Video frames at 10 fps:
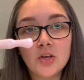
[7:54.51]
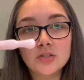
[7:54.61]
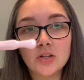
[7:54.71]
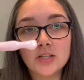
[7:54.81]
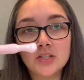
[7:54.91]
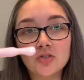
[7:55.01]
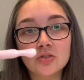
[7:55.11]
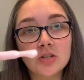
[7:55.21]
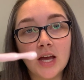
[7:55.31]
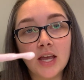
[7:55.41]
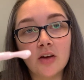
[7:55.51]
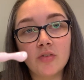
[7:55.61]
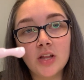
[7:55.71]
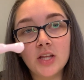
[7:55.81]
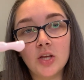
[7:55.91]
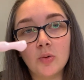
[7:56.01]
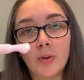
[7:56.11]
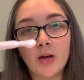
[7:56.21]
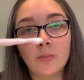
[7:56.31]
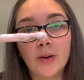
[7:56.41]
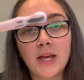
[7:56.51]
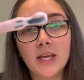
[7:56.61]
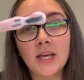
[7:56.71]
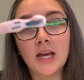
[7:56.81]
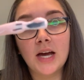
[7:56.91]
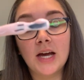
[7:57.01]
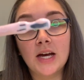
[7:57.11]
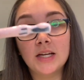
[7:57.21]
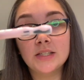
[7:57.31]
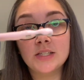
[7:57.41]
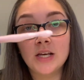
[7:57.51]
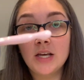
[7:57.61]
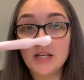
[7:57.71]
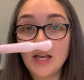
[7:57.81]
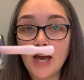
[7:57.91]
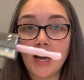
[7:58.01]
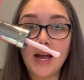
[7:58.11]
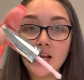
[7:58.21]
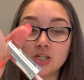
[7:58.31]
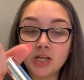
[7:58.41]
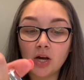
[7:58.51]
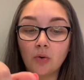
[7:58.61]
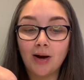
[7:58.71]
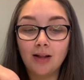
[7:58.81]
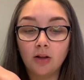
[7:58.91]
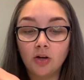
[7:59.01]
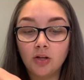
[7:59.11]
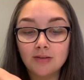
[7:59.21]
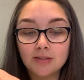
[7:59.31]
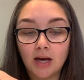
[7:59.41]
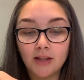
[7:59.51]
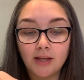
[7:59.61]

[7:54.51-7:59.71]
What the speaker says: So this is just like a really cute pale pink, and yeah, I actually get quite a lot of use out of